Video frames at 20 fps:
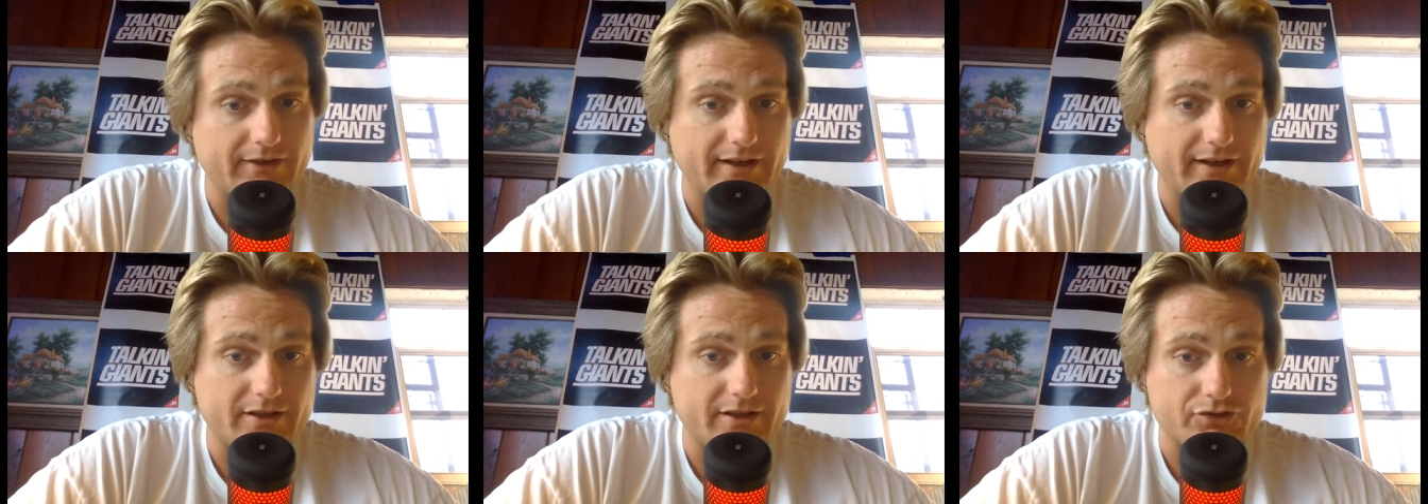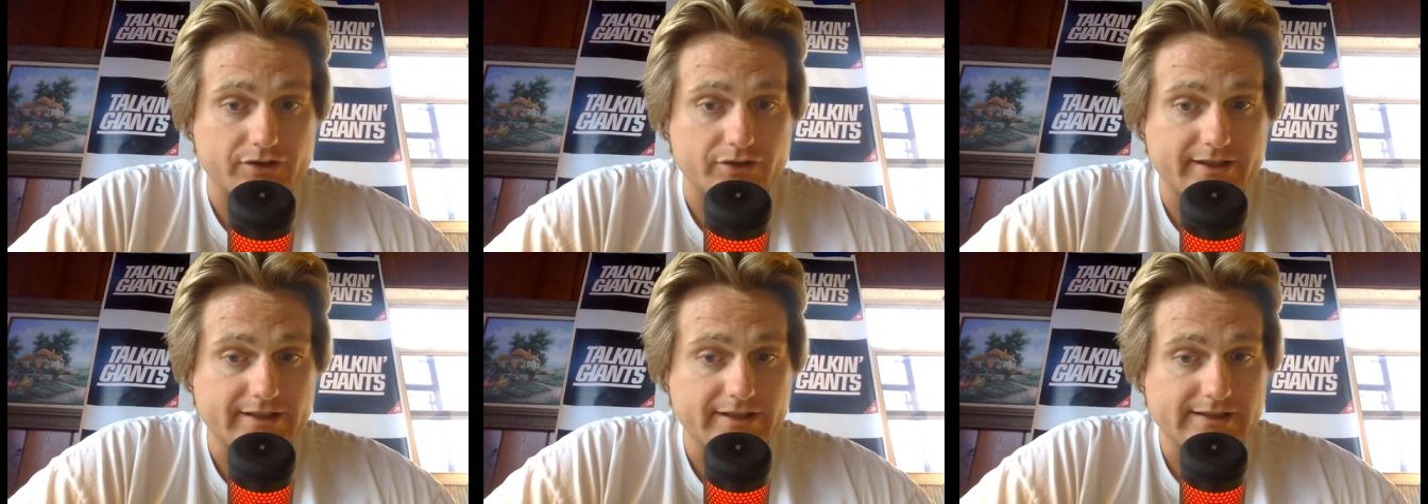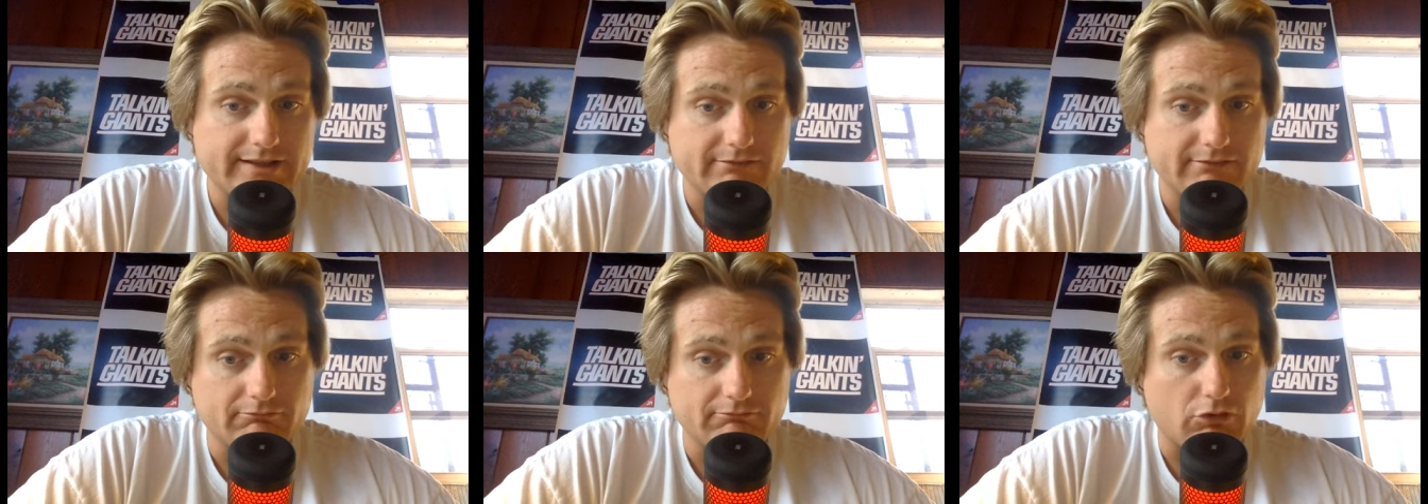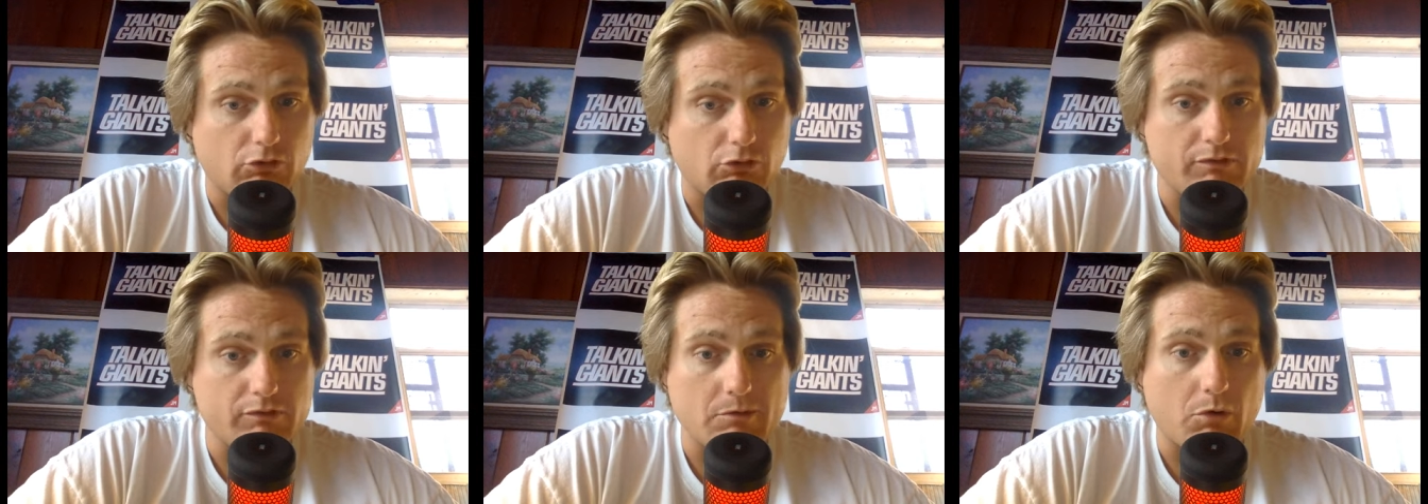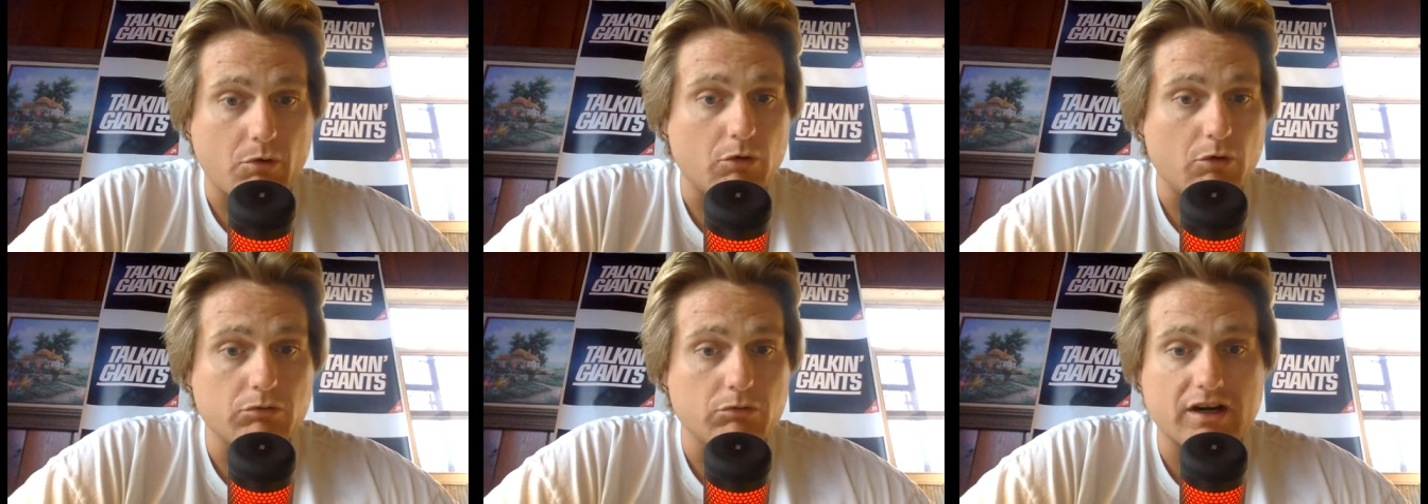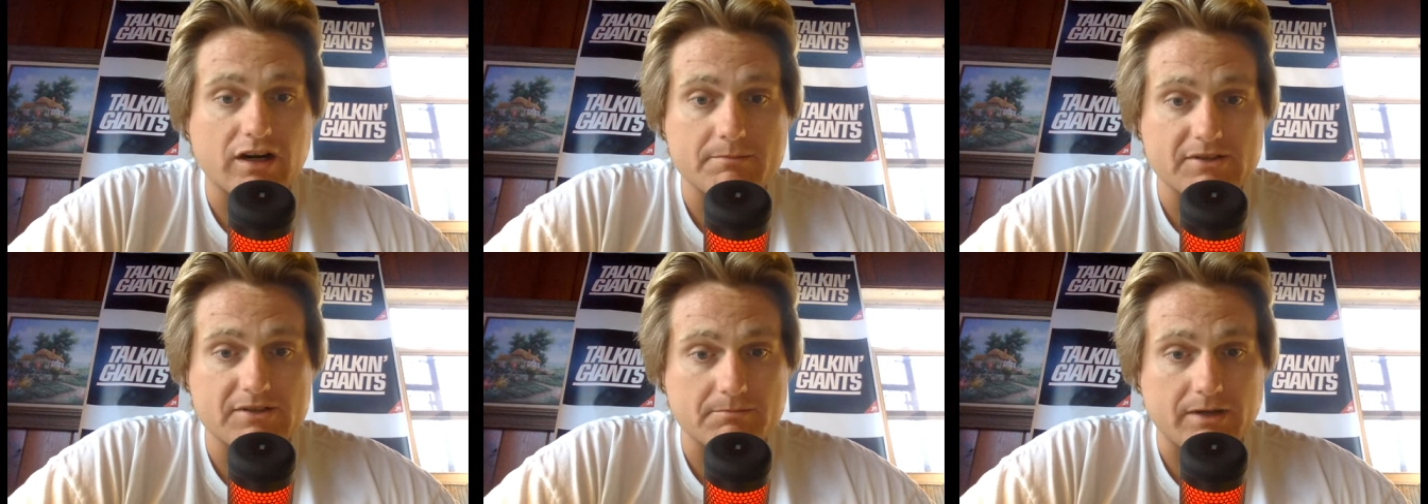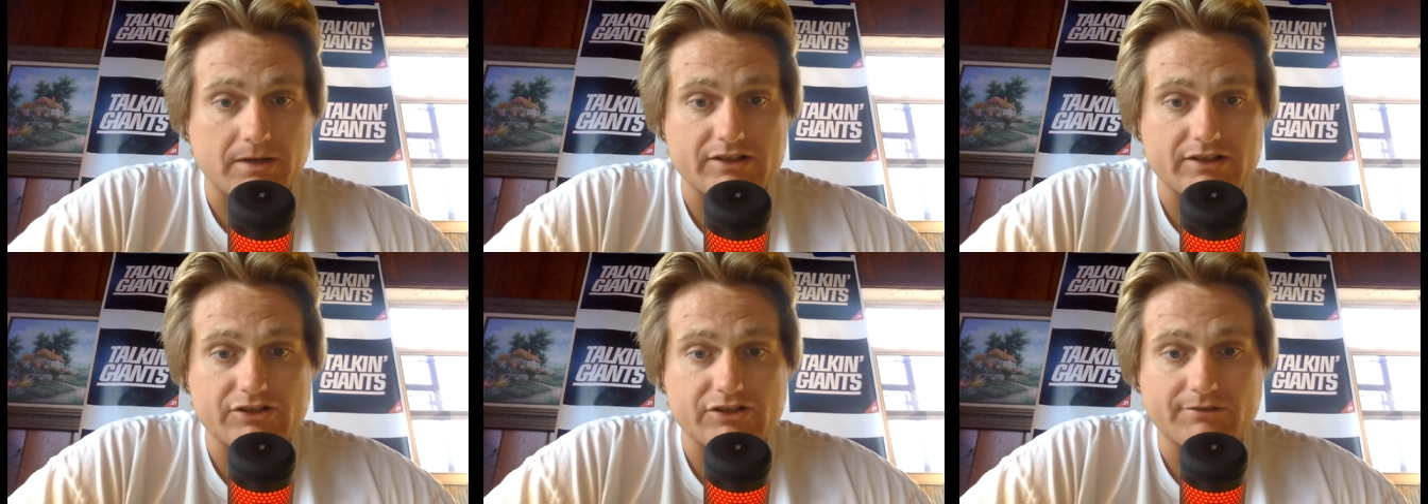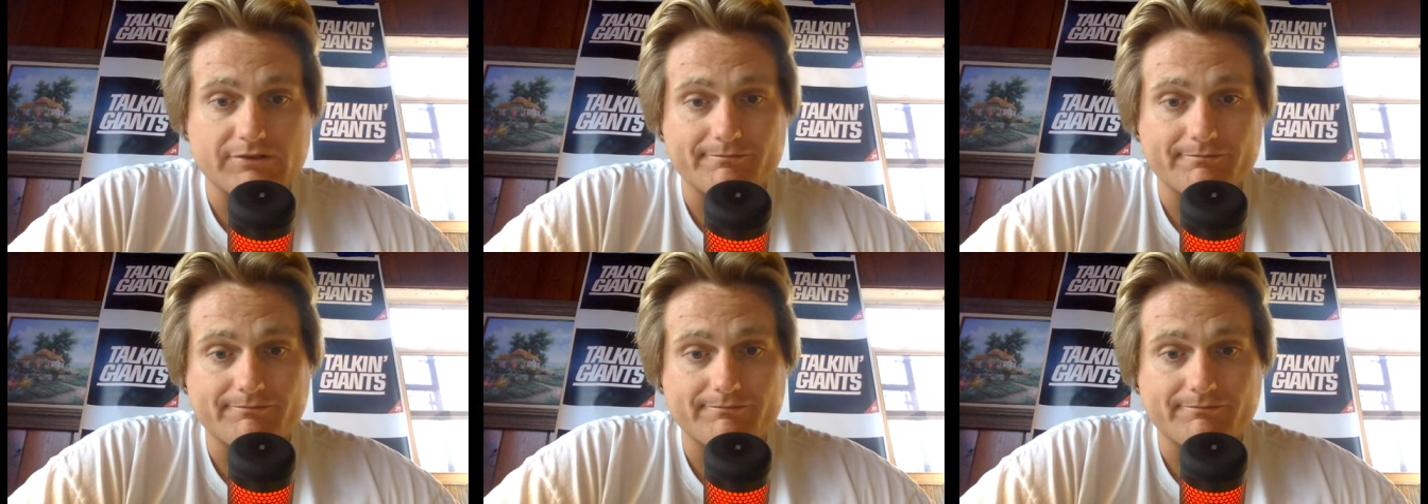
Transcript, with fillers: injury. Well, we won't run him as much.